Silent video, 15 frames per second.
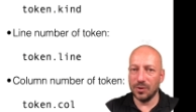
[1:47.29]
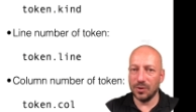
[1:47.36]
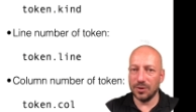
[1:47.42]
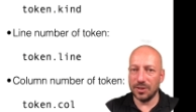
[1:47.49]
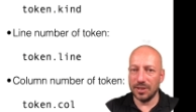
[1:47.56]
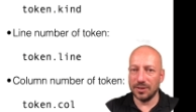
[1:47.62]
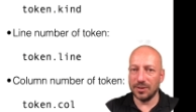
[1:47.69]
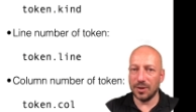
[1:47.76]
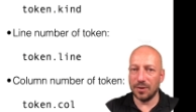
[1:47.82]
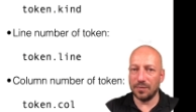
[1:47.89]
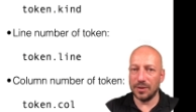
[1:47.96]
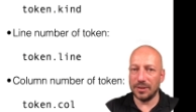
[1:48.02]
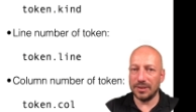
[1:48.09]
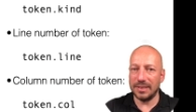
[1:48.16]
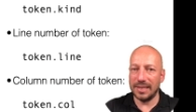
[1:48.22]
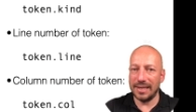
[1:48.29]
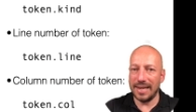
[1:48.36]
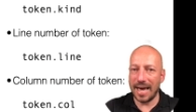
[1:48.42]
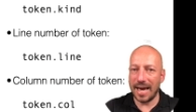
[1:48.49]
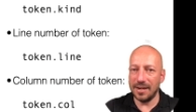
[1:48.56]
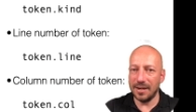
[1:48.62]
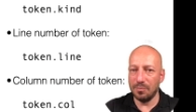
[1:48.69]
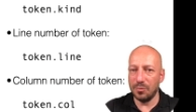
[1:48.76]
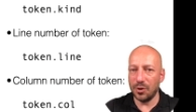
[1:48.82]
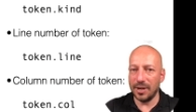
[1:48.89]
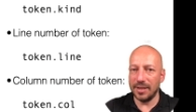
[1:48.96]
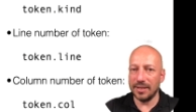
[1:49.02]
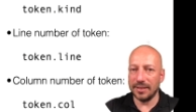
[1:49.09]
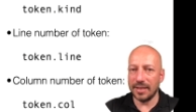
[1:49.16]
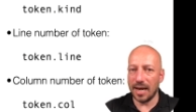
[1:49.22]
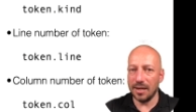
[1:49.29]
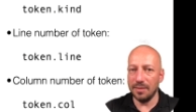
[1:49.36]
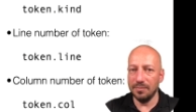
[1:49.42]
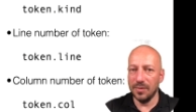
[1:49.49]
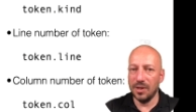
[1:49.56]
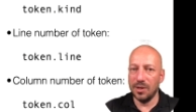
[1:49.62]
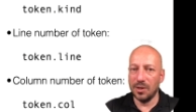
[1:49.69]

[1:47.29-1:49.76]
consists of its line number and its column.